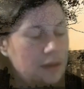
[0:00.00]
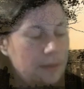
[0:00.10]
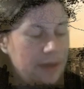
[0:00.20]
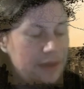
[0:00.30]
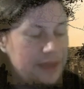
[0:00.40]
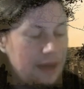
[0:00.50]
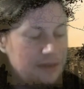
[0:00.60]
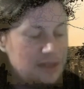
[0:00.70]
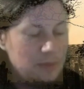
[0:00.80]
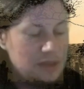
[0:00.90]
Beth
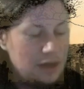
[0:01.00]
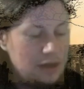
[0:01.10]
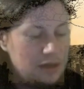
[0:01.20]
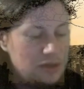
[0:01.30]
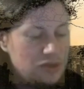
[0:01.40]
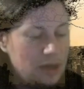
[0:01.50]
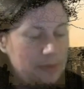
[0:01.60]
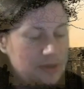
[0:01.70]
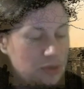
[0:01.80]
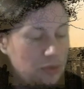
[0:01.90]
Garrington was attired in a
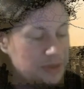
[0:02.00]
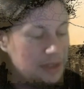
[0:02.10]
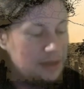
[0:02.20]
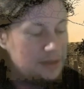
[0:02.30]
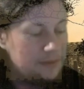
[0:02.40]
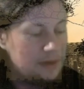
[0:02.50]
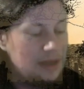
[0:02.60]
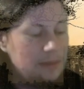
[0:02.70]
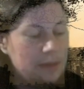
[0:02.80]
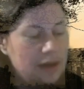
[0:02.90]
strapless corselet of
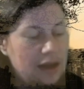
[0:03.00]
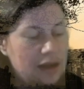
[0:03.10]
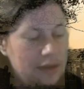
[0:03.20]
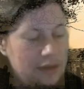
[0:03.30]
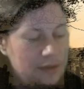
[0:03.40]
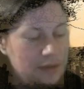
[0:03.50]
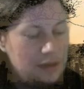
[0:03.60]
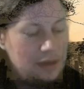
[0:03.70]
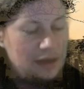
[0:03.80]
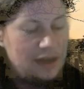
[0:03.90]
gleaming black leather,
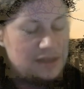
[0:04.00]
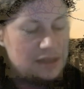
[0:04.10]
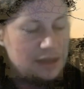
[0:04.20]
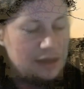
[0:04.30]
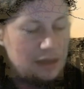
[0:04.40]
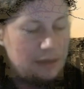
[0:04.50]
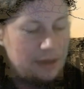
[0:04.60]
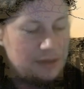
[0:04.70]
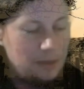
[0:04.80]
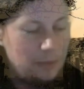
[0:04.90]
laced tightly
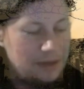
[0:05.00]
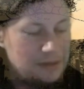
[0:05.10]
about her waist.